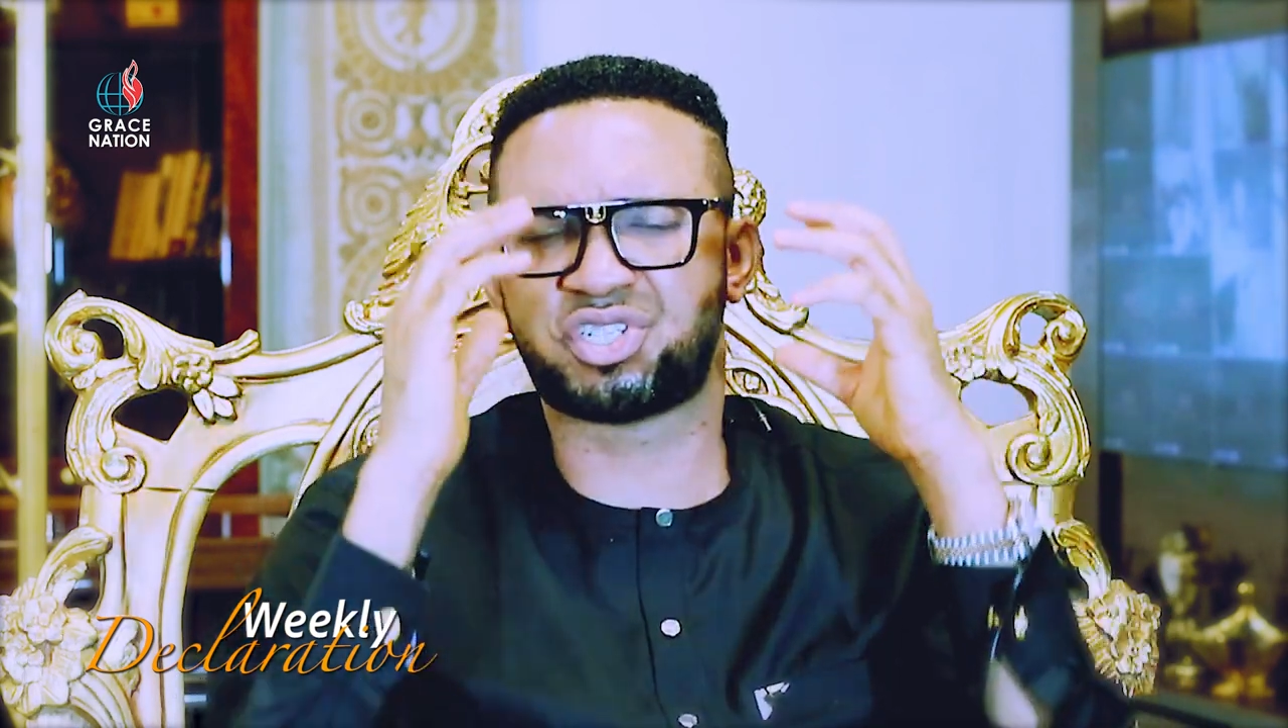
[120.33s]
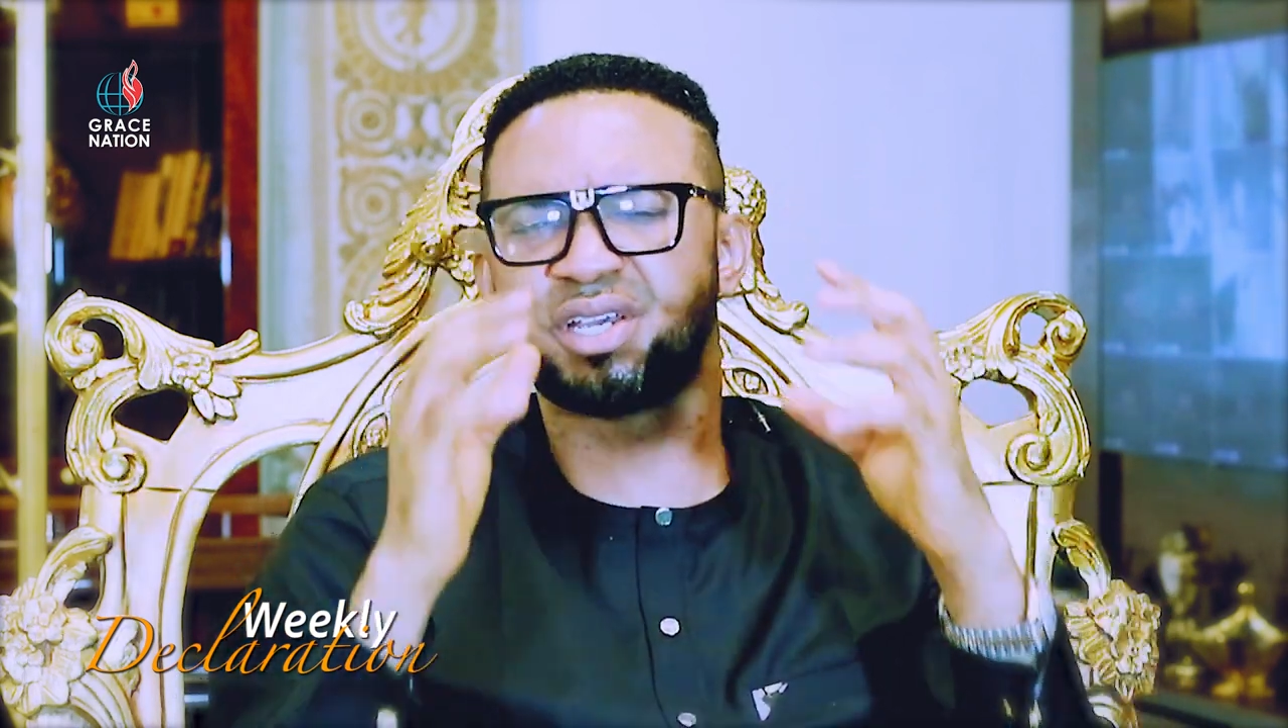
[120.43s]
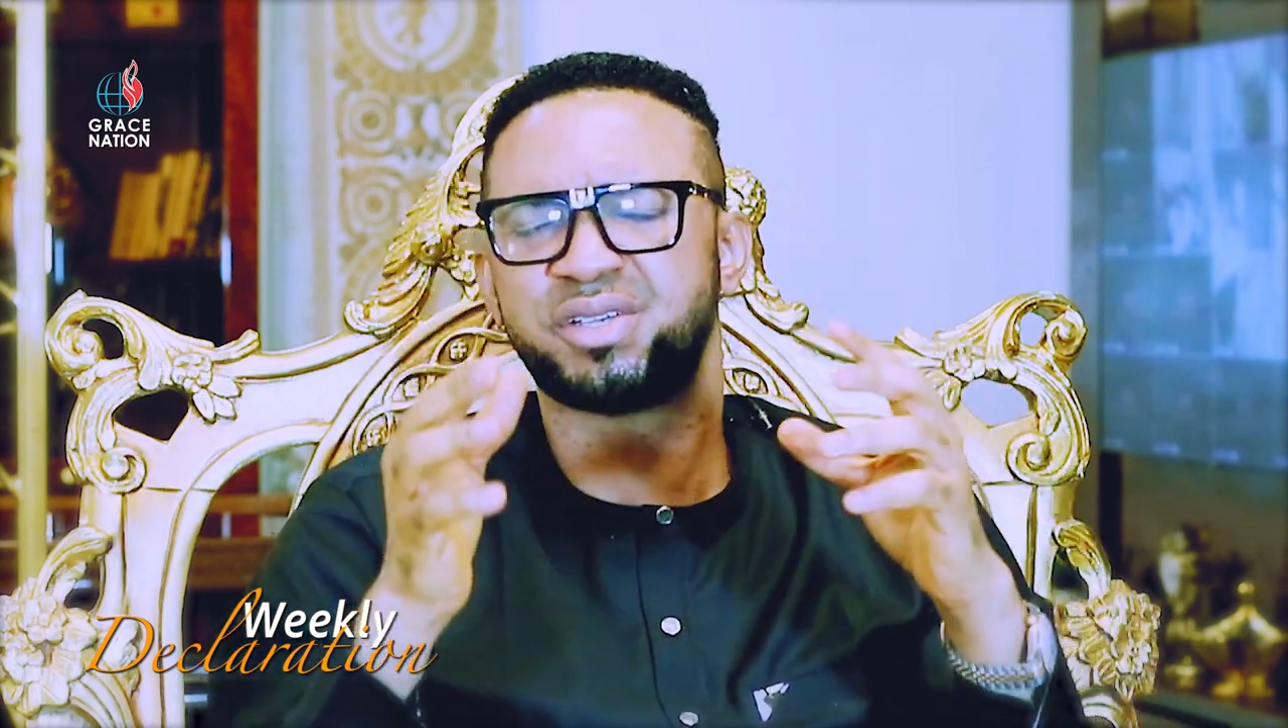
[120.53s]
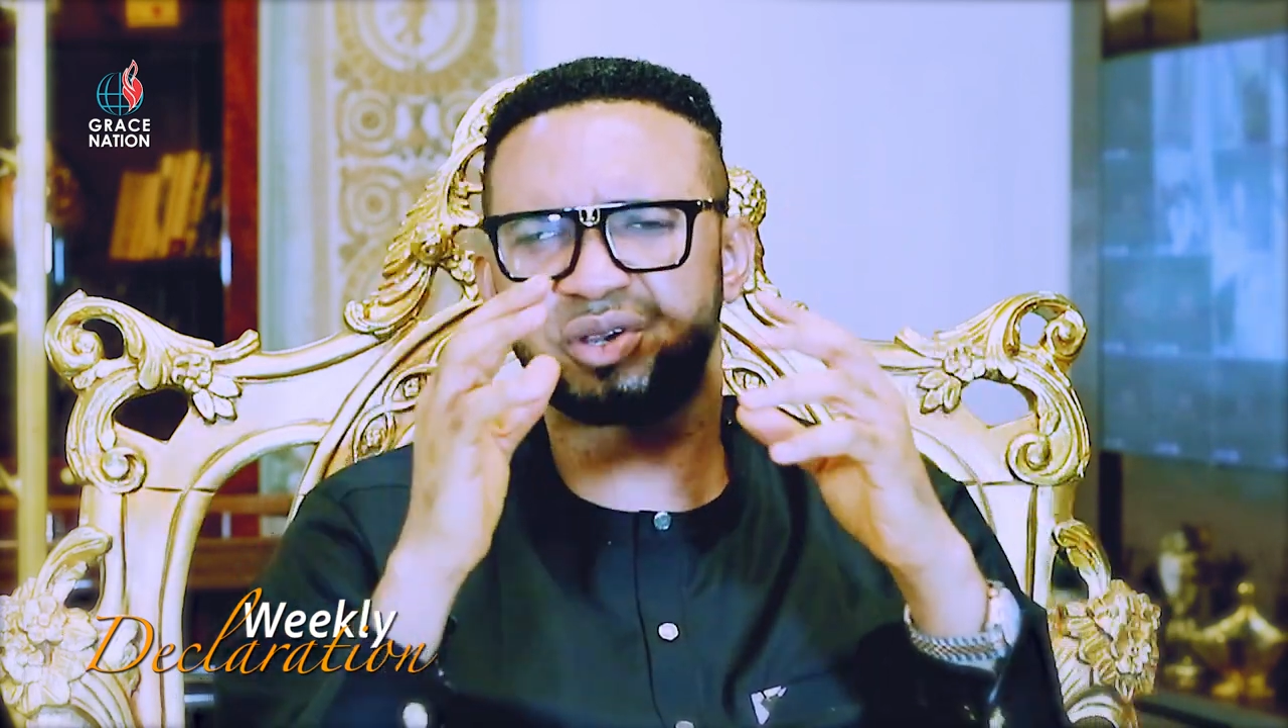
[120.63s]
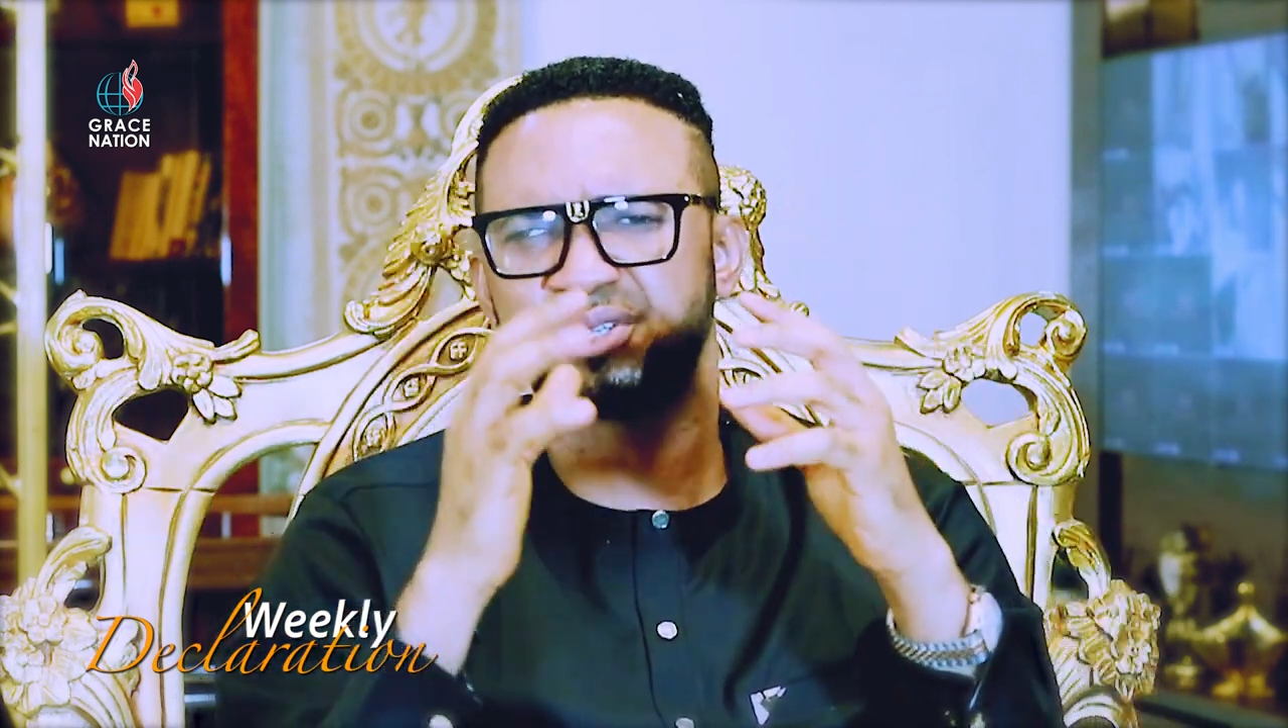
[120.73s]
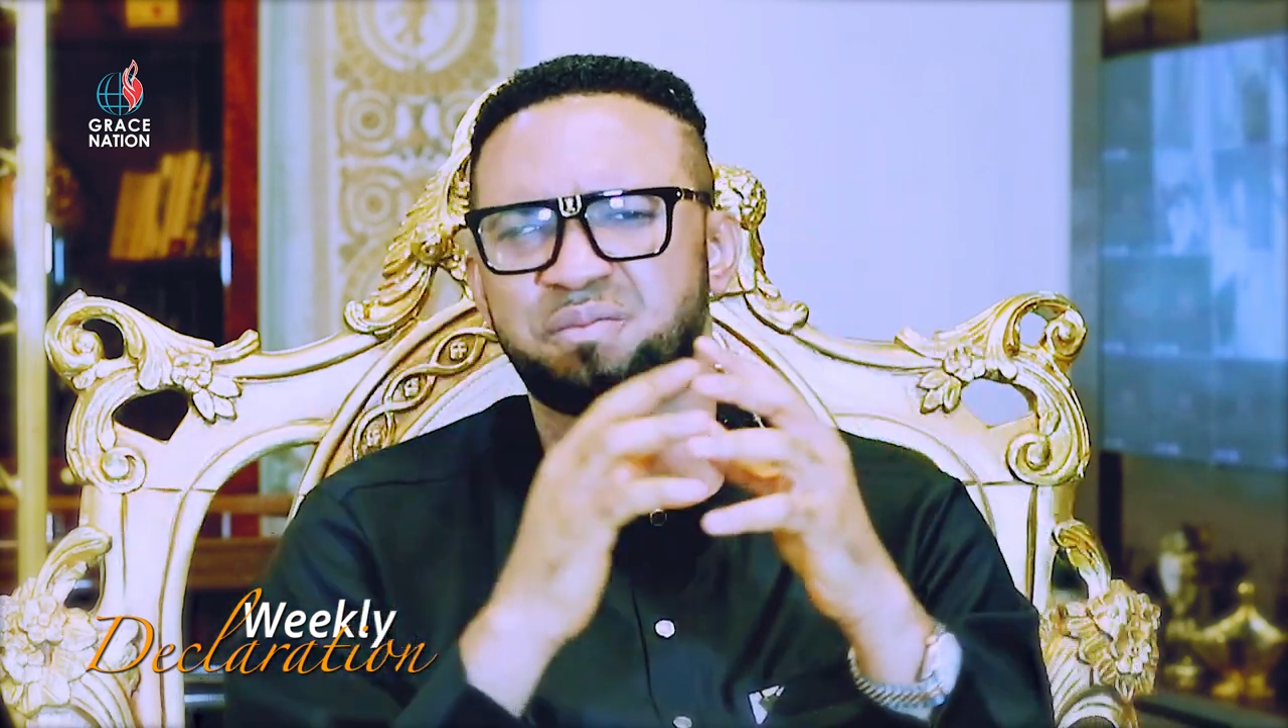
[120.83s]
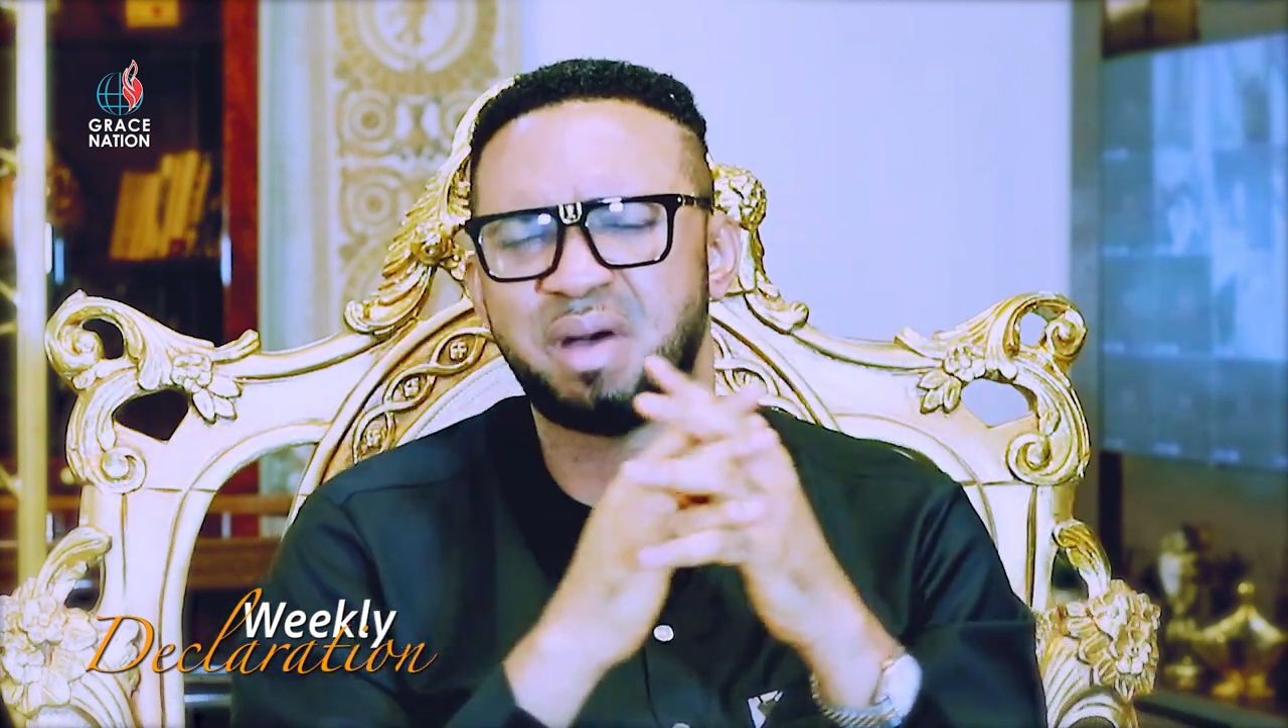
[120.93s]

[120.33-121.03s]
Jesus'